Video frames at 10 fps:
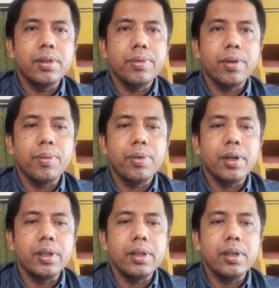
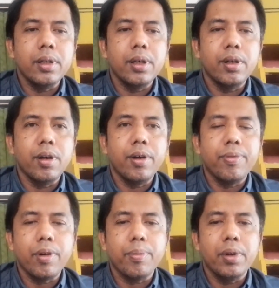verbally, and
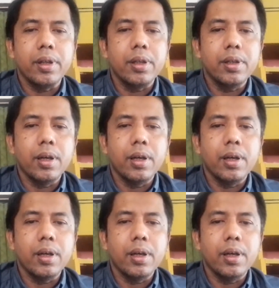non-verbally.